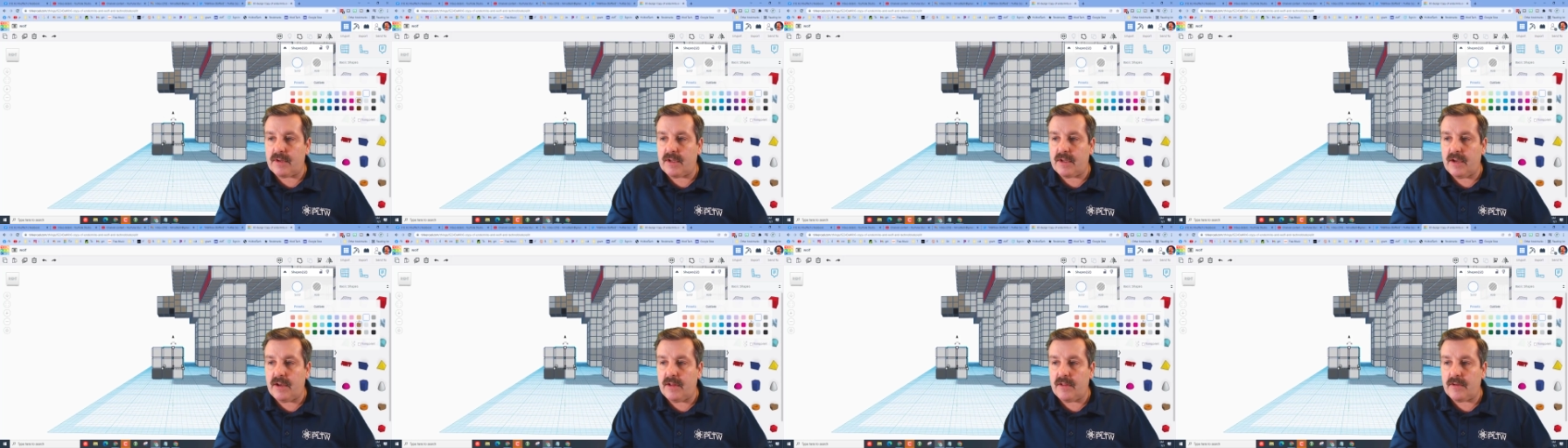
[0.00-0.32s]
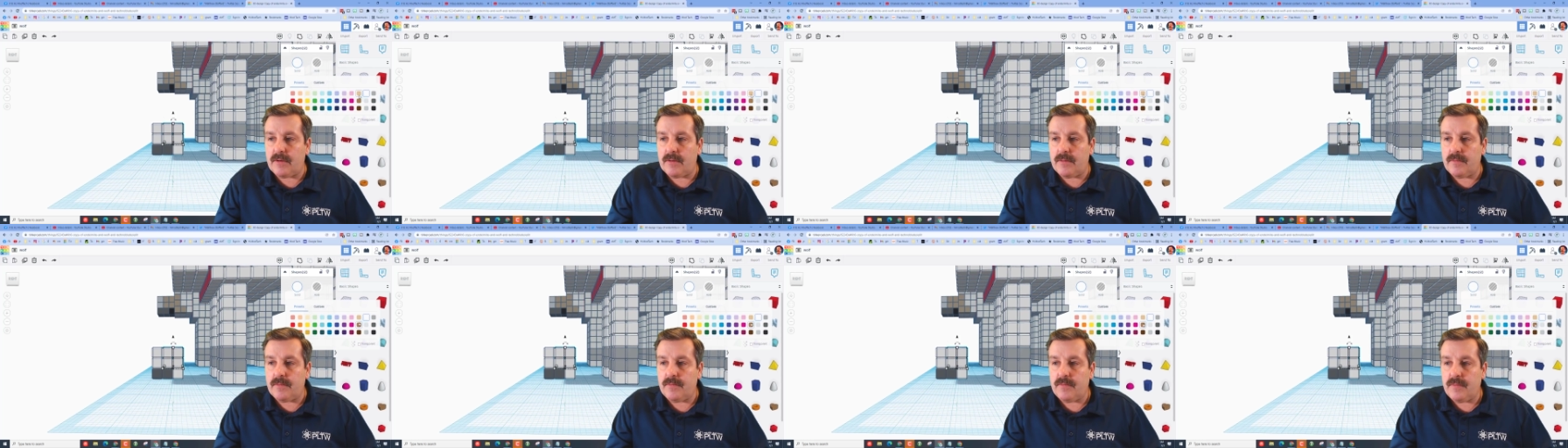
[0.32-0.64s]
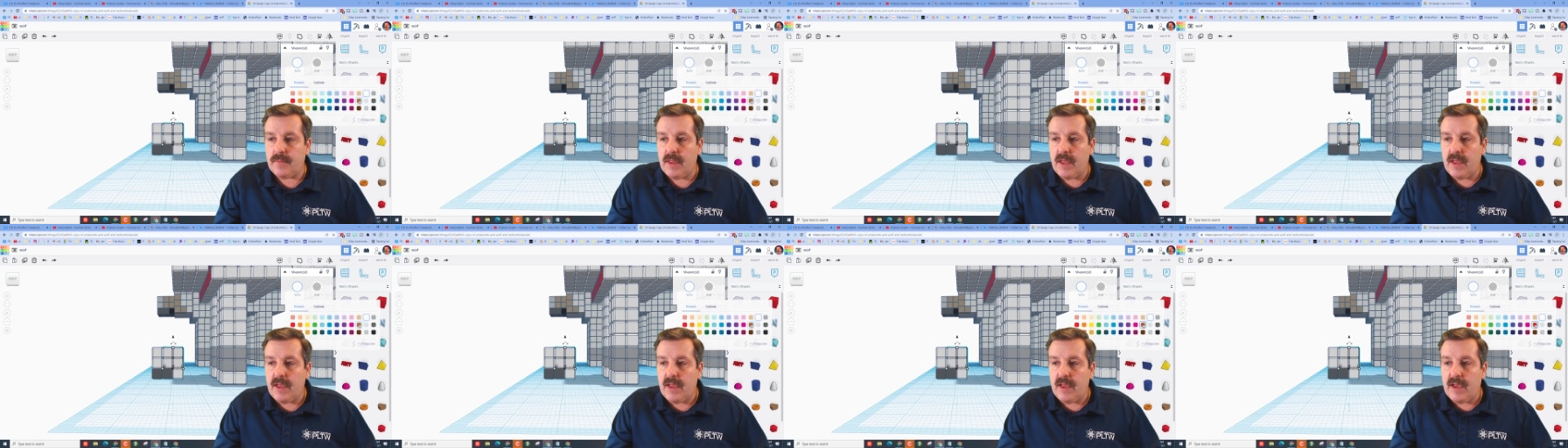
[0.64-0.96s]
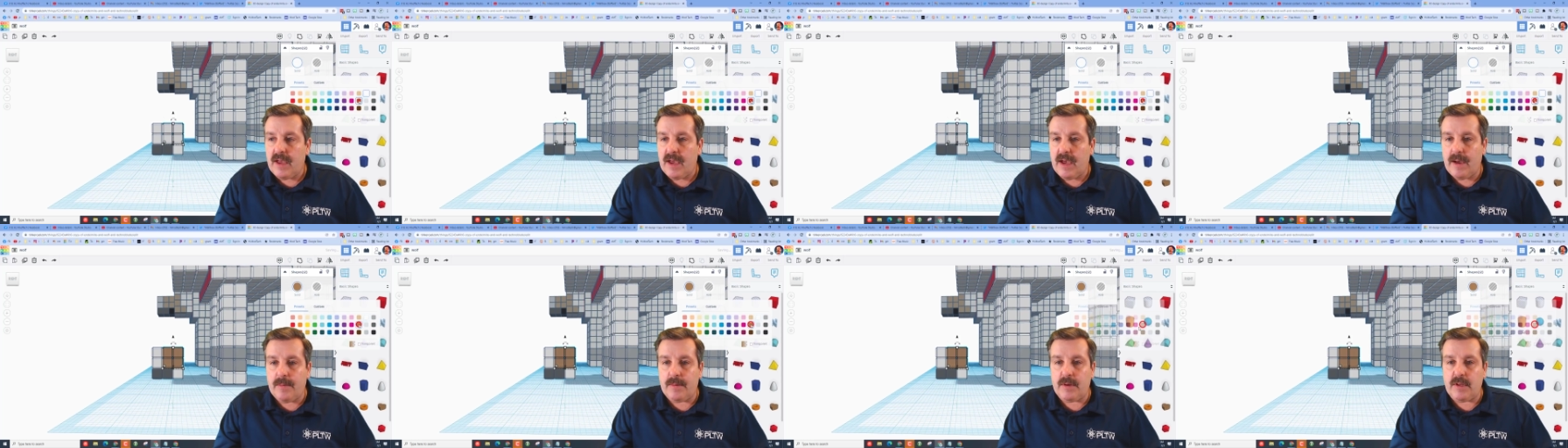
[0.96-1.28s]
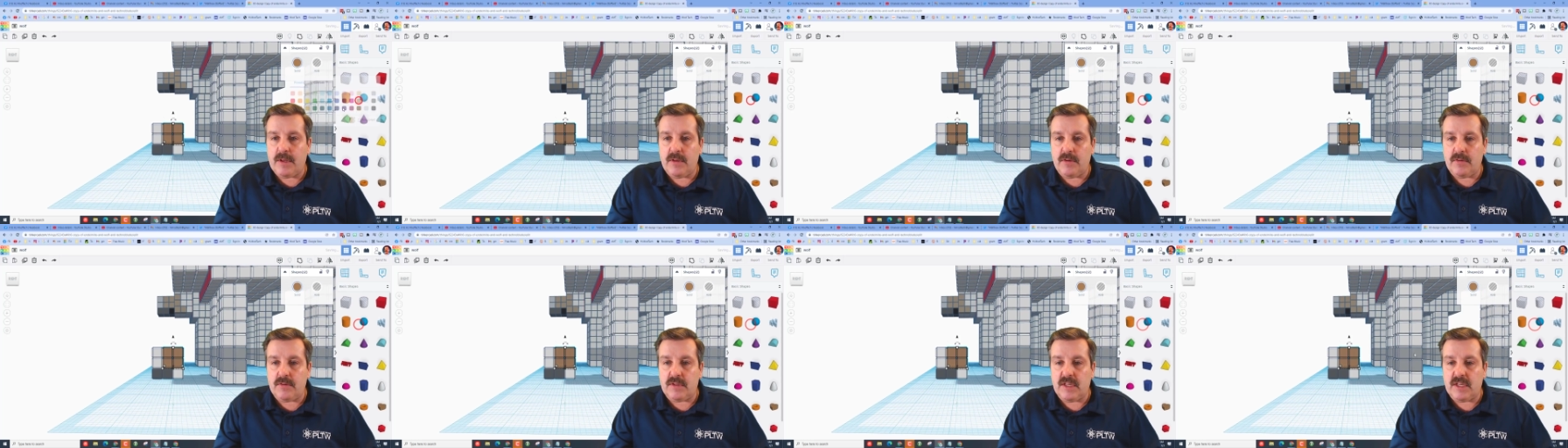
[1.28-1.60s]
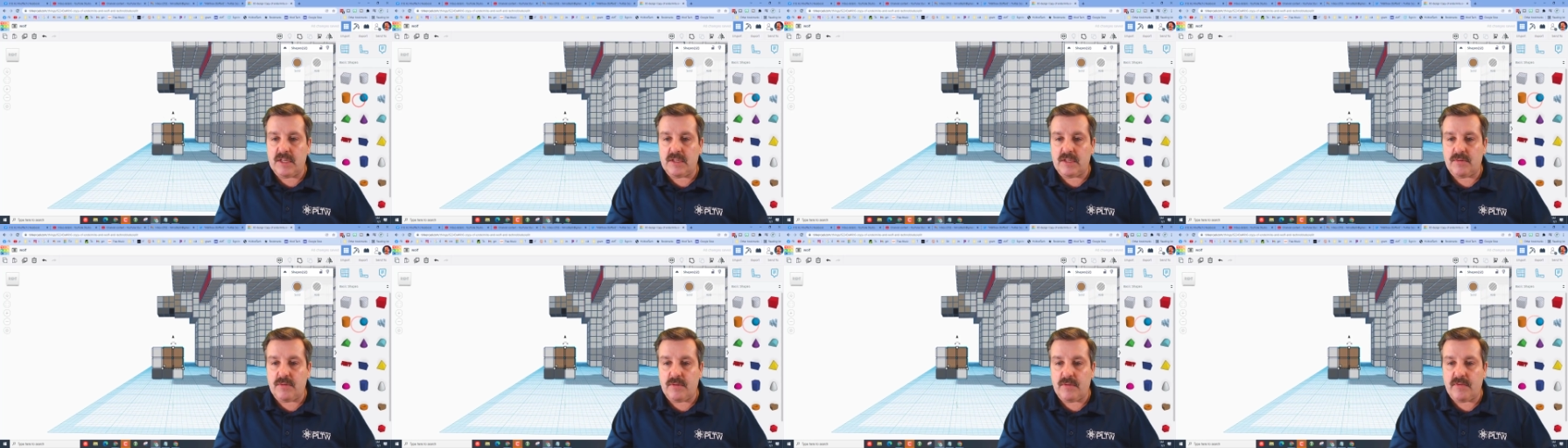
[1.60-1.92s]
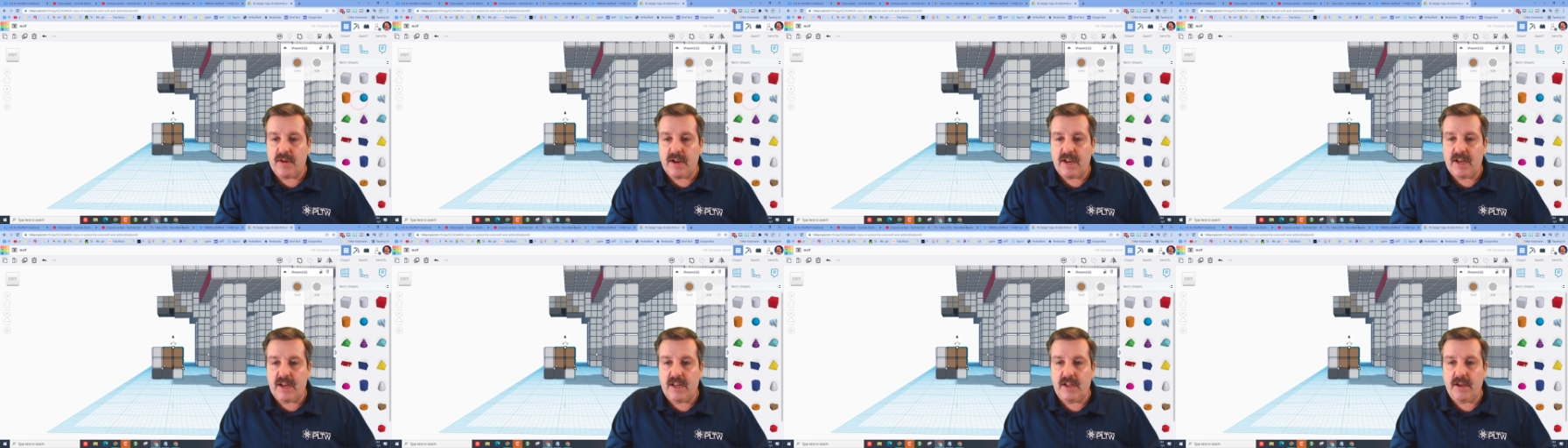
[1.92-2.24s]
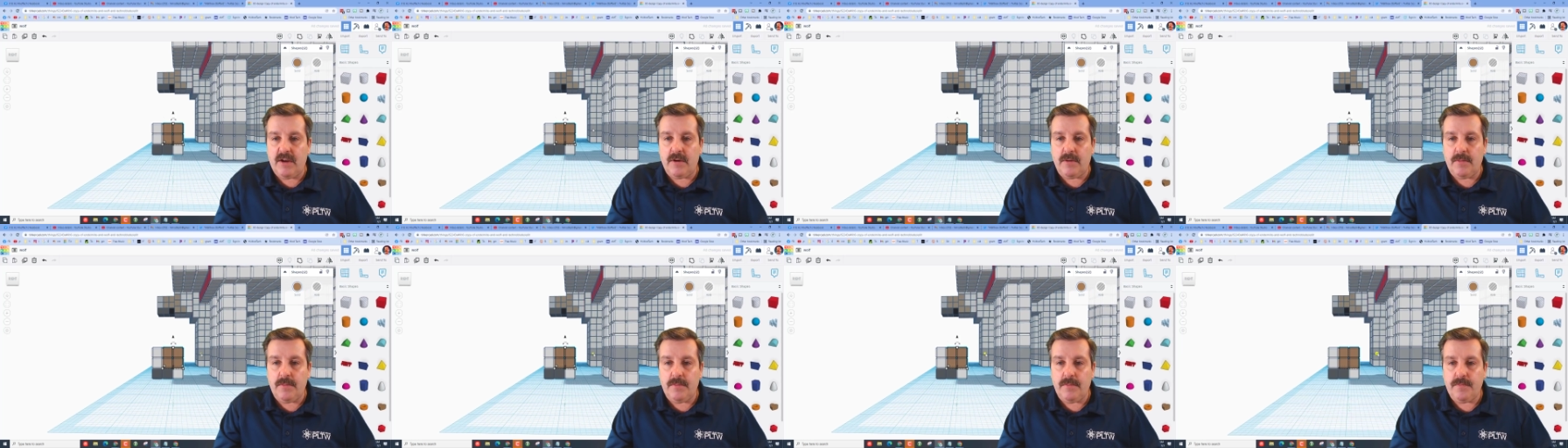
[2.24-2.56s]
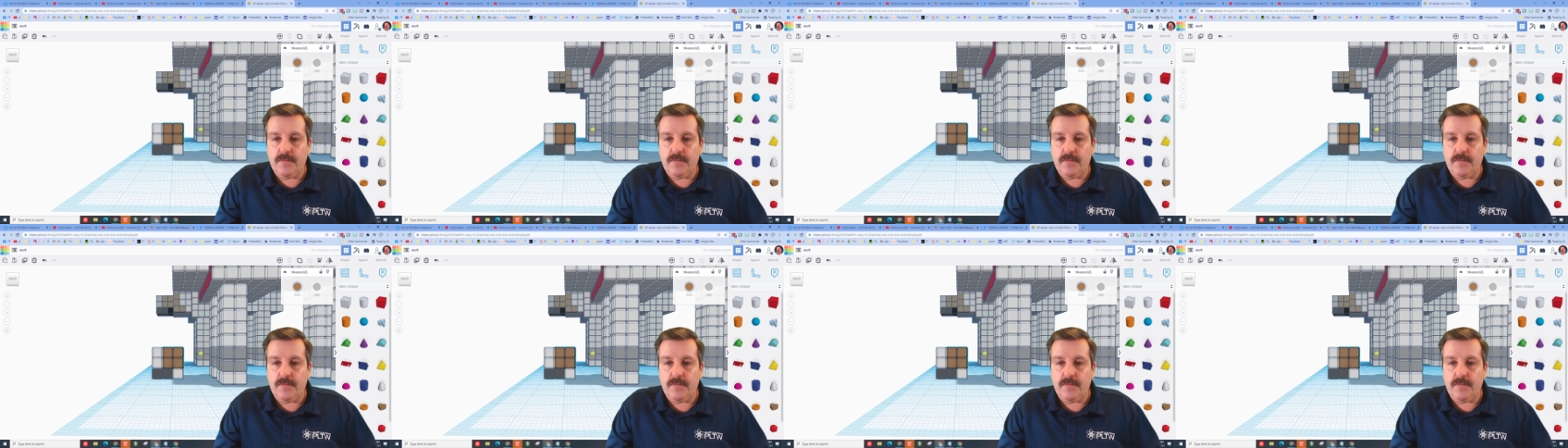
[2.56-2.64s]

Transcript: color. I'm going to use this one right here.